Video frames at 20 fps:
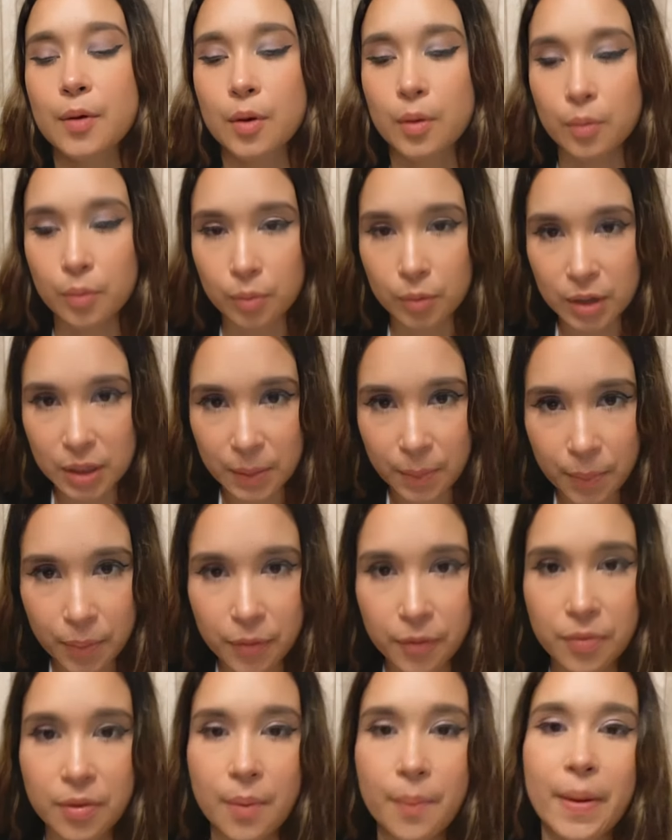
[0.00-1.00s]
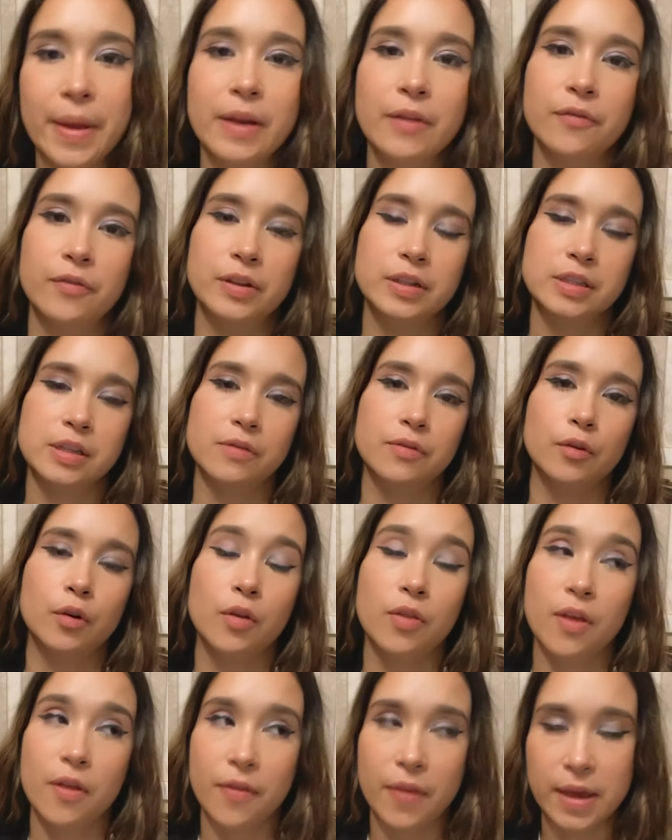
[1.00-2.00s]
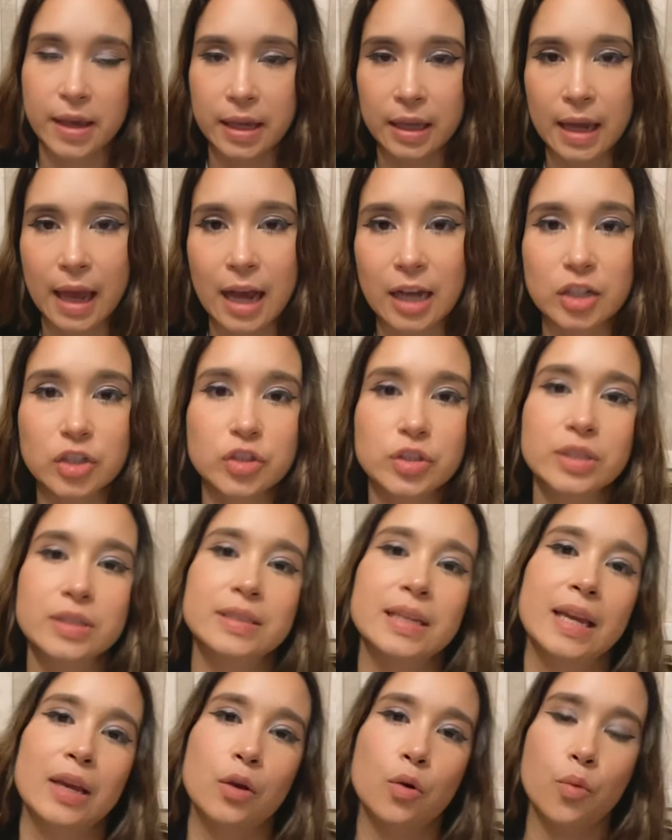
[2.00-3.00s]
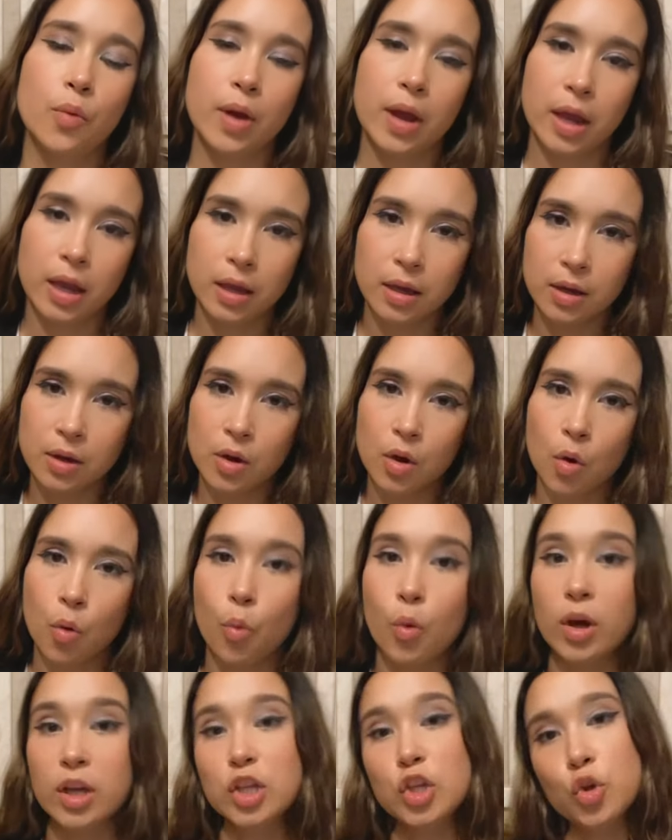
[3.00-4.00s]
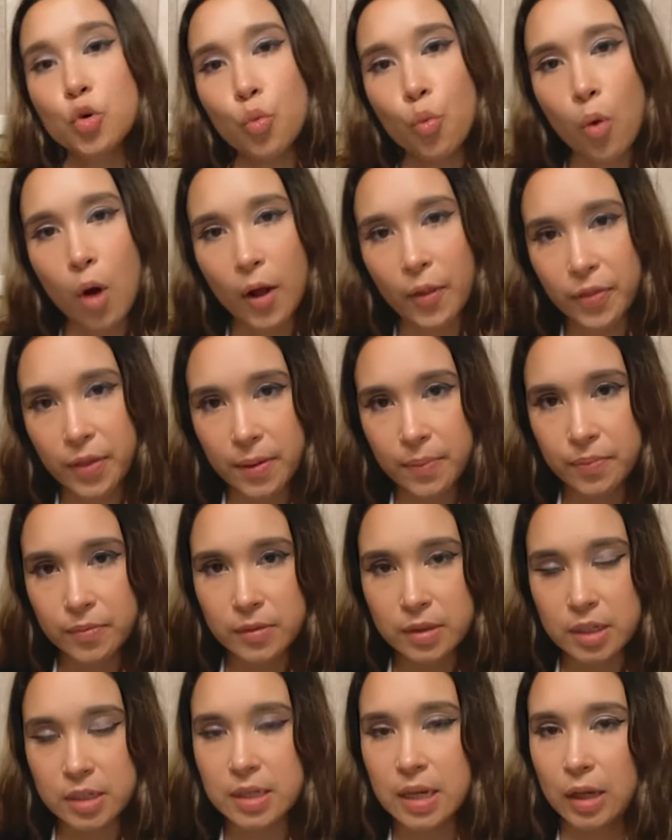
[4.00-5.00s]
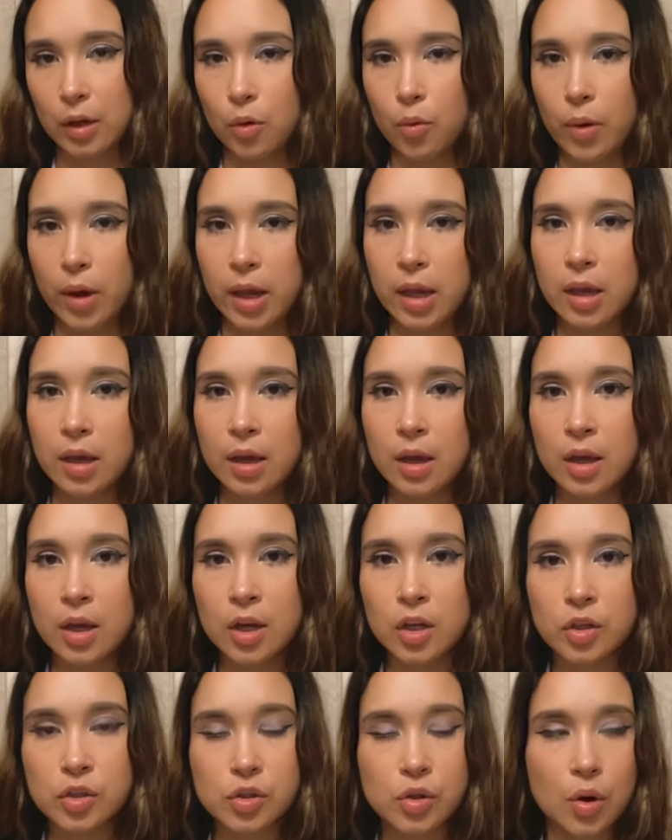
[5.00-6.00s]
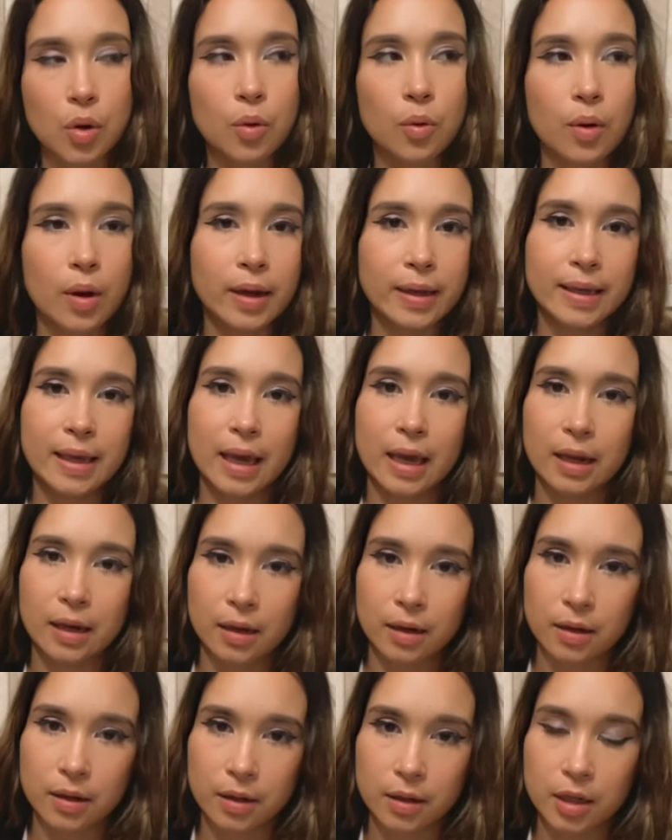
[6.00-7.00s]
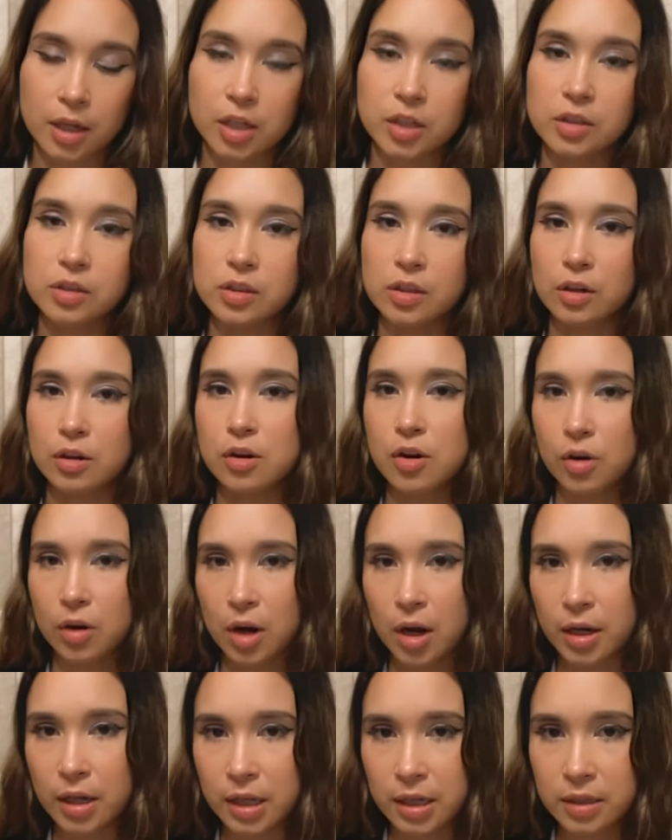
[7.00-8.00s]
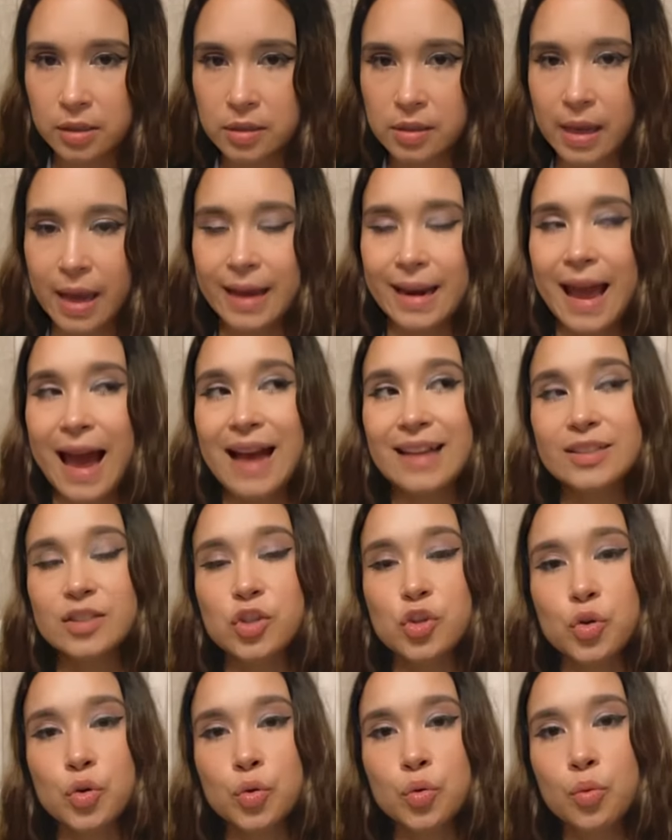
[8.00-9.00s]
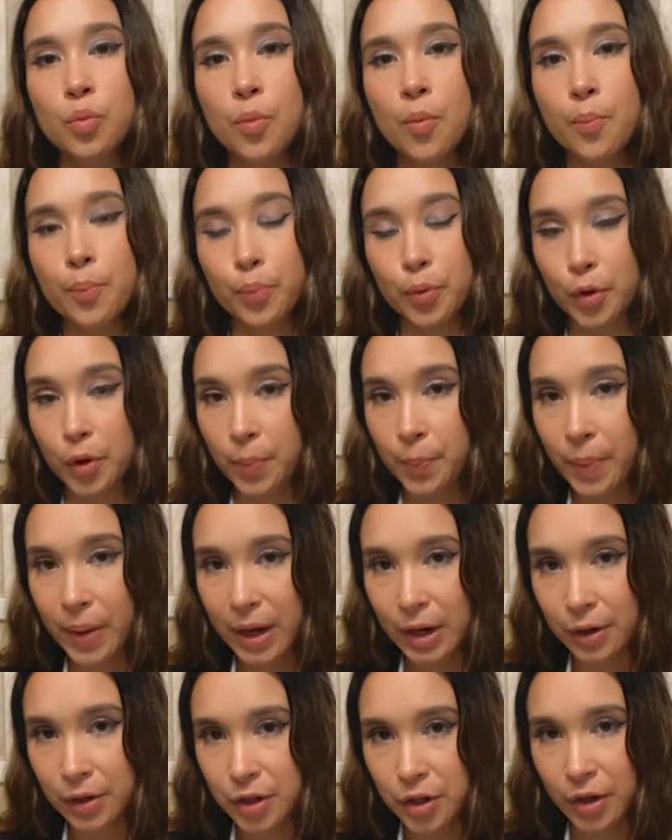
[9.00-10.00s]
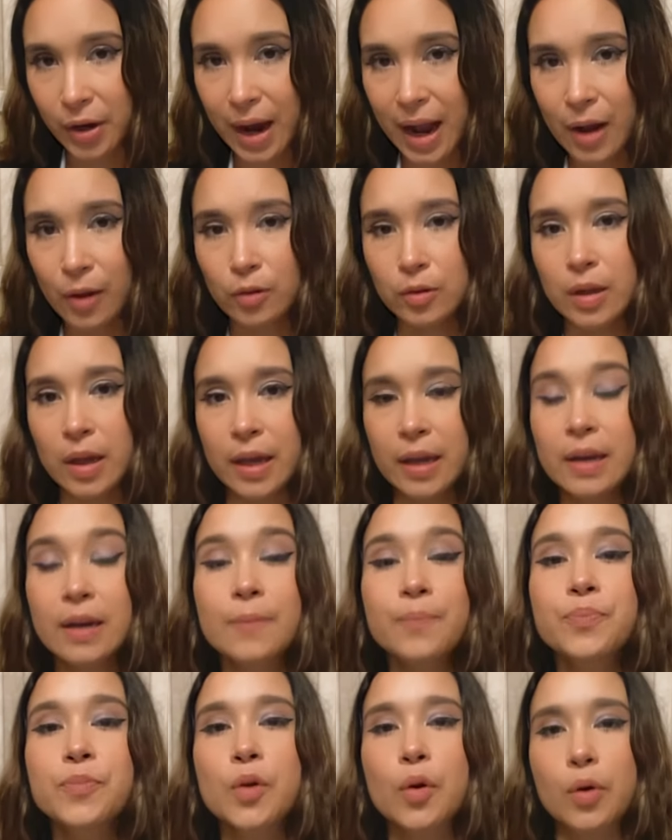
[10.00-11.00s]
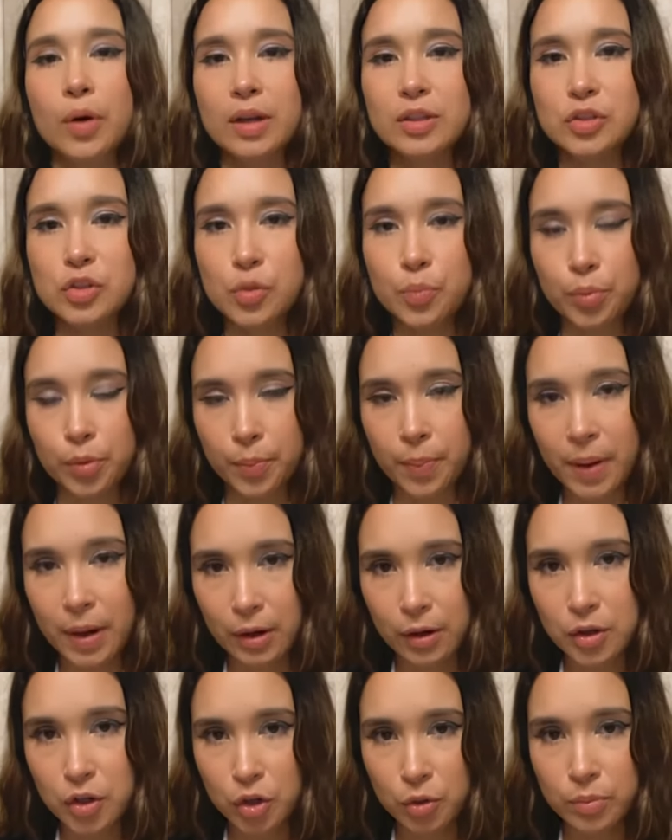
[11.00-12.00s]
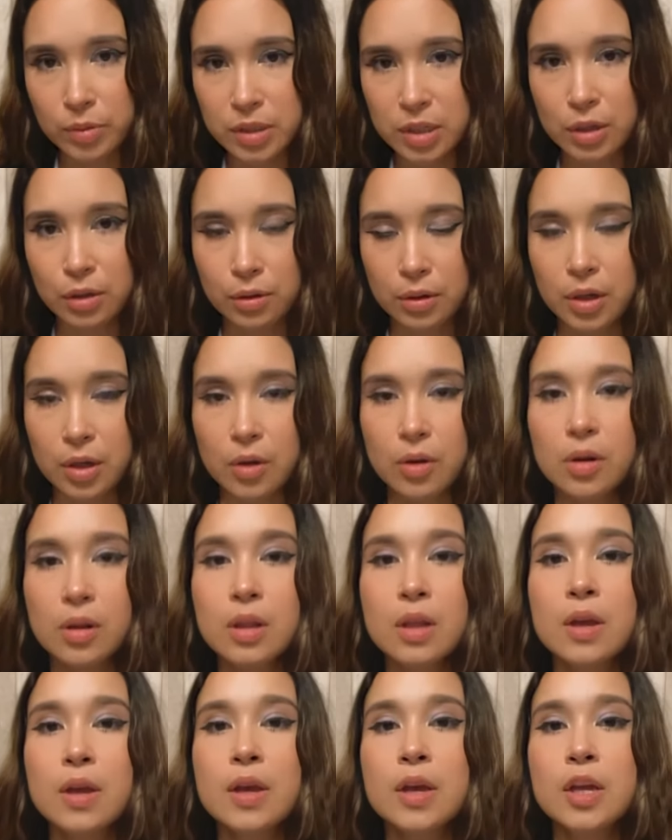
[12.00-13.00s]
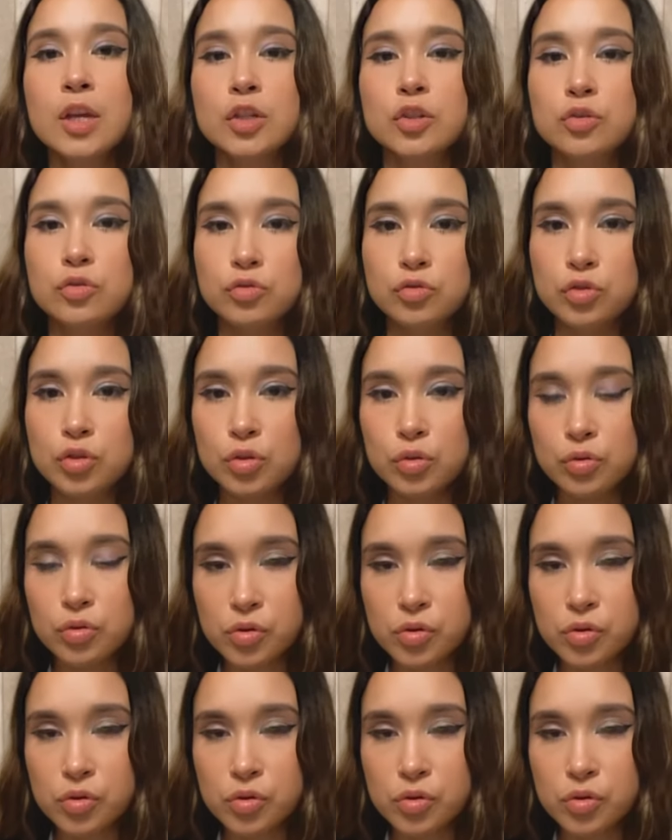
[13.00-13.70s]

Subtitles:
reap the benefits of, or that they can actually take away what you want them to take away. So again, consider your audience, and as you prepare your outline or as you prepare your material, do